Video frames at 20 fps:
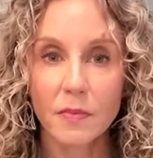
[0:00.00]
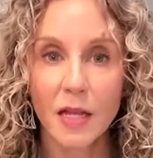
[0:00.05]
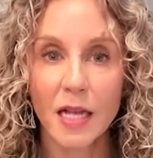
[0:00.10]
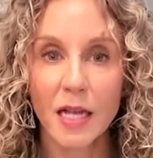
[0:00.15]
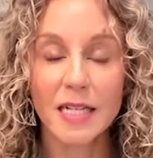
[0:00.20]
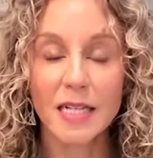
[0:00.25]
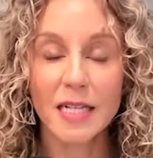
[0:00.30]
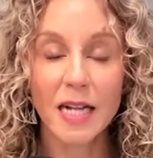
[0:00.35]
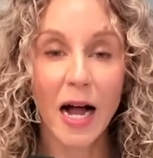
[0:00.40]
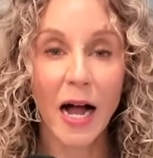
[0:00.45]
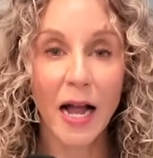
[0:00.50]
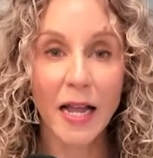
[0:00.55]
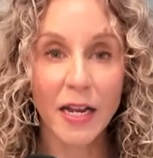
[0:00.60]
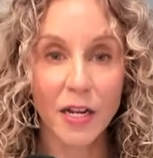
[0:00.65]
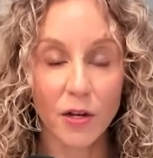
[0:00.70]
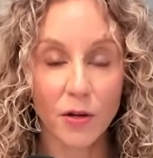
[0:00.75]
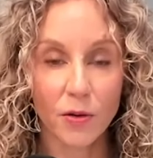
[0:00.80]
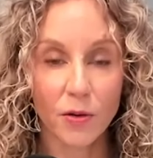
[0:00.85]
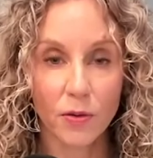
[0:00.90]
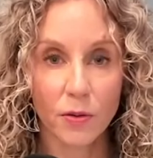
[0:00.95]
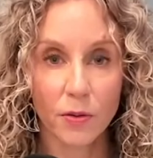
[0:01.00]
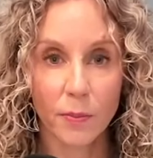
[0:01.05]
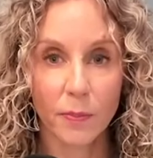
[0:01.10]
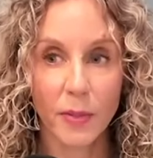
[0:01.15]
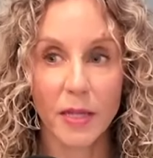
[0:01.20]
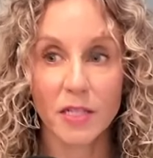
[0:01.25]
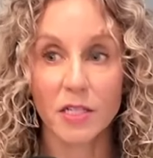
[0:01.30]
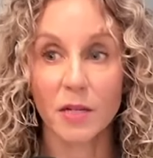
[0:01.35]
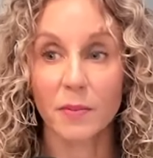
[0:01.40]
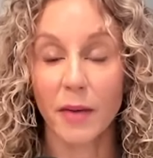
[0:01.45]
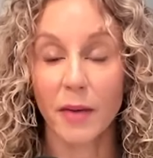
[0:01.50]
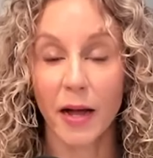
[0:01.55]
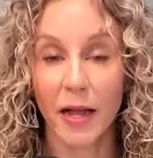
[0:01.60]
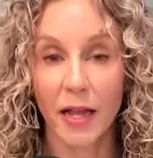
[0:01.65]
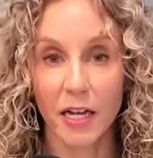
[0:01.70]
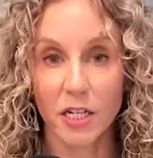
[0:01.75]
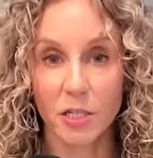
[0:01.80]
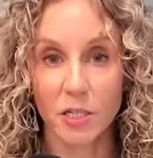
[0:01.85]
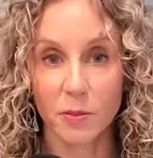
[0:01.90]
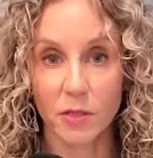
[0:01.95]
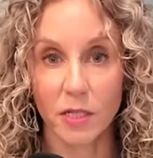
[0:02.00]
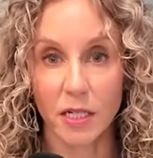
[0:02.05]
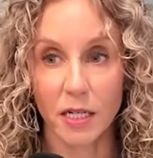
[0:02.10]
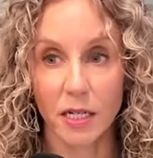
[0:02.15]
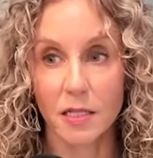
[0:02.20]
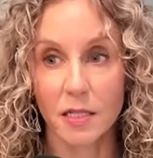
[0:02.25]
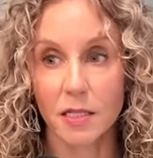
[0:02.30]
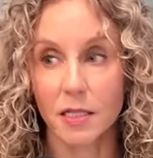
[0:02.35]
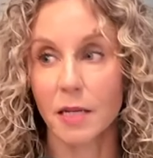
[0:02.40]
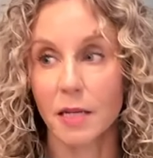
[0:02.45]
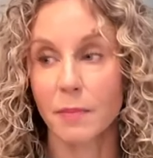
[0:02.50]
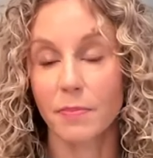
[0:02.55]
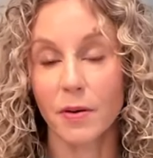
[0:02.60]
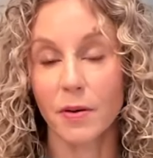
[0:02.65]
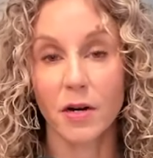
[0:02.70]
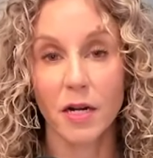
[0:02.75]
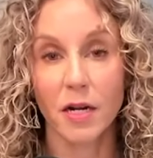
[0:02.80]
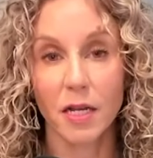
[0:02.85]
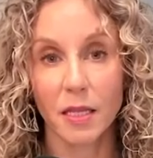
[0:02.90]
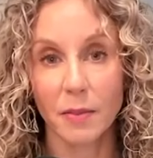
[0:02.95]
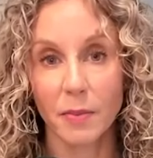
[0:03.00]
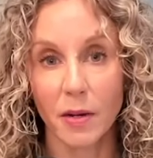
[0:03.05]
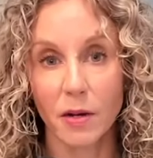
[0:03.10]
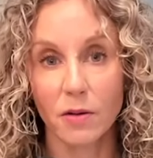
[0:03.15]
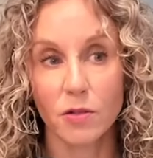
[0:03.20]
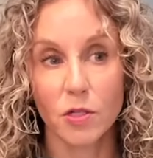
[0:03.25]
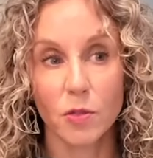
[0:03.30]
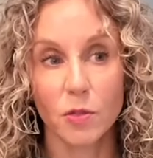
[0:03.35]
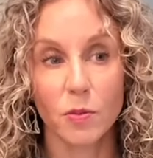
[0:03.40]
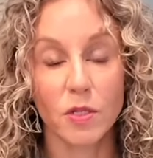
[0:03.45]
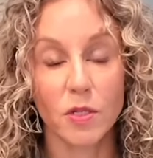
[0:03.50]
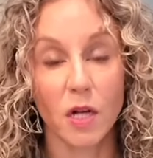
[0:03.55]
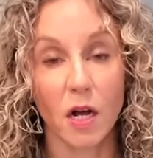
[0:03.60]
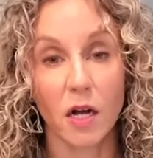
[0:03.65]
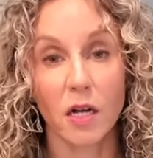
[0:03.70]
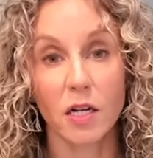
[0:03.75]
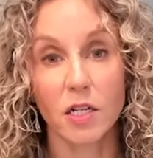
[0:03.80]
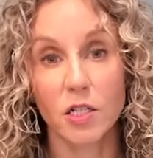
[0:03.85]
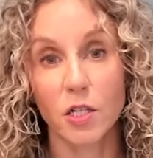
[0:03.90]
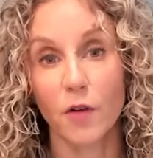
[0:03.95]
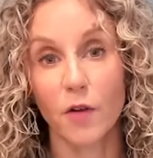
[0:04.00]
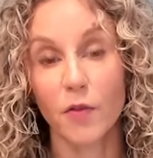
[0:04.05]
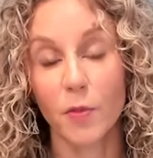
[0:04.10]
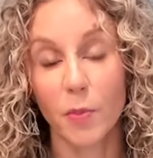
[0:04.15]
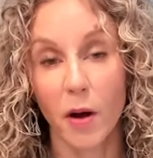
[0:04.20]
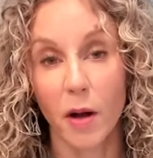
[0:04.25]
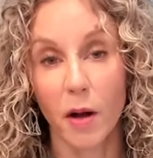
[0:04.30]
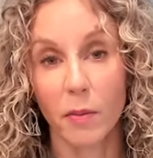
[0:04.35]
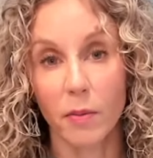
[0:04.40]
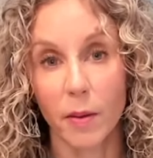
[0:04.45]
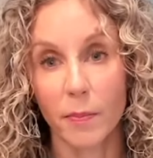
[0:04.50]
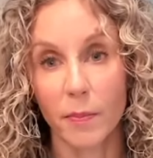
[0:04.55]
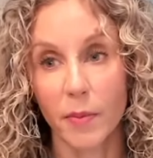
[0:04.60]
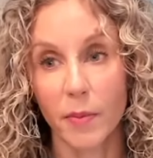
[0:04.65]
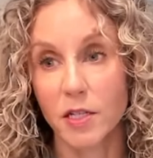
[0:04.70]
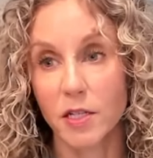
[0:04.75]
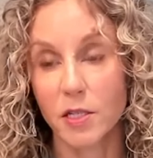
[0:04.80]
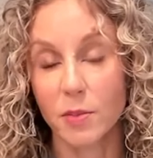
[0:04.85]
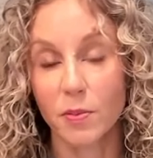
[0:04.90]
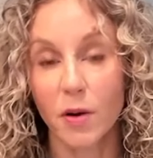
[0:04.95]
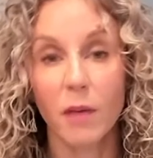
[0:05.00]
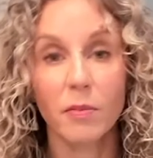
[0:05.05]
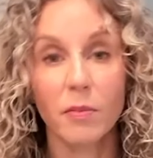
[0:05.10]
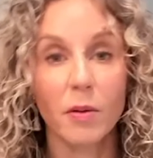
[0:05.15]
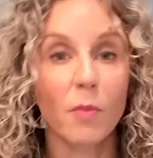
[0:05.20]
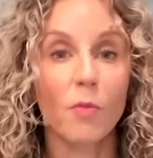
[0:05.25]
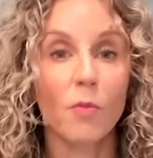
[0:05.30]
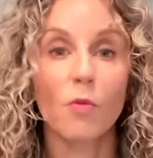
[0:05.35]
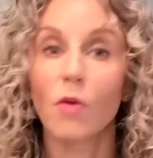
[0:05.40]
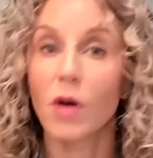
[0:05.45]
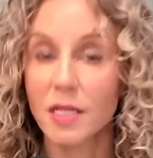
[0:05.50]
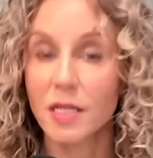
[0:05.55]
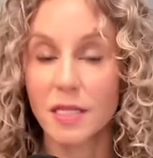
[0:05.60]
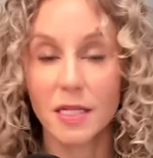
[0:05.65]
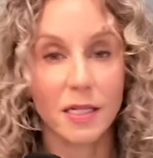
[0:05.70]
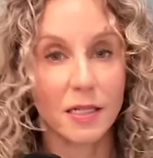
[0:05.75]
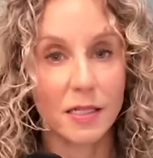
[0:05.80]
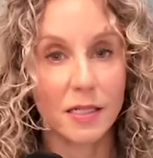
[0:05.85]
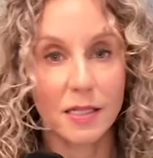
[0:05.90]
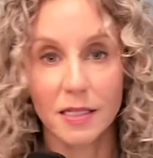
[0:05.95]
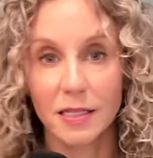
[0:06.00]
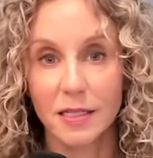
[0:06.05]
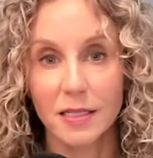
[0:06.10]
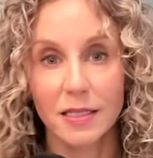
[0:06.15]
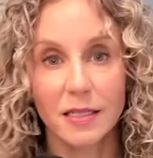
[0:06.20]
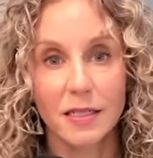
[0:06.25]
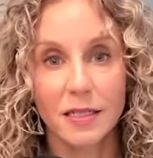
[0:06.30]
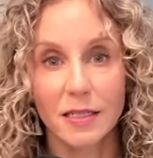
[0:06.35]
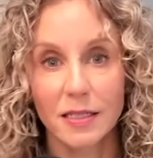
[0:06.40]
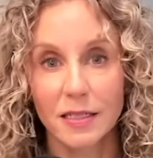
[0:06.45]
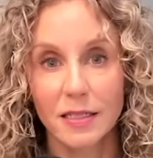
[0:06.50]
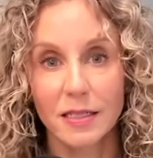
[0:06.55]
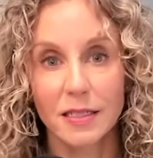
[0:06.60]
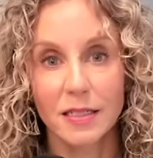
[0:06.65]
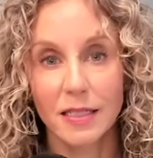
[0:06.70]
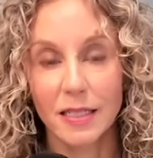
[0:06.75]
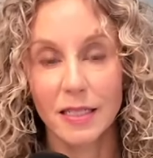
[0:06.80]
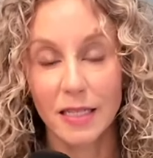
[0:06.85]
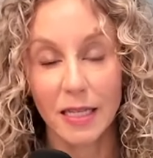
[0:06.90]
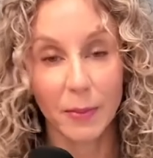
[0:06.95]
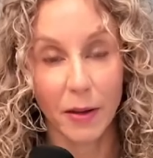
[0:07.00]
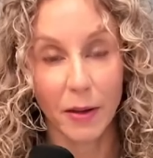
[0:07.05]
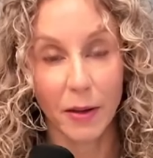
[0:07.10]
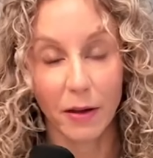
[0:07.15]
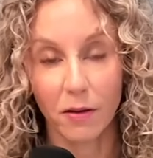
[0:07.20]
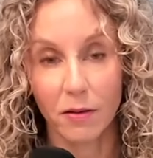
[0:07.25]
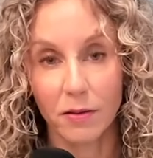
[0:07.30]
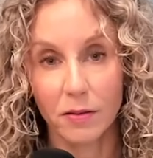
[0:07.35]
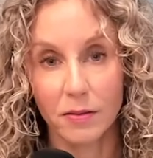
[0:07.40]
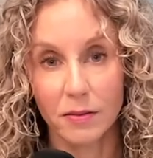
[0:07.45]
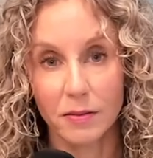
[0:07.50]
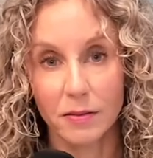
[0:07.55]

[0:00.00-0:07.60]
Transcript: that I knew, based on my expertise, that burning the boats was not going to solve the problem, because the problem wasn't the email.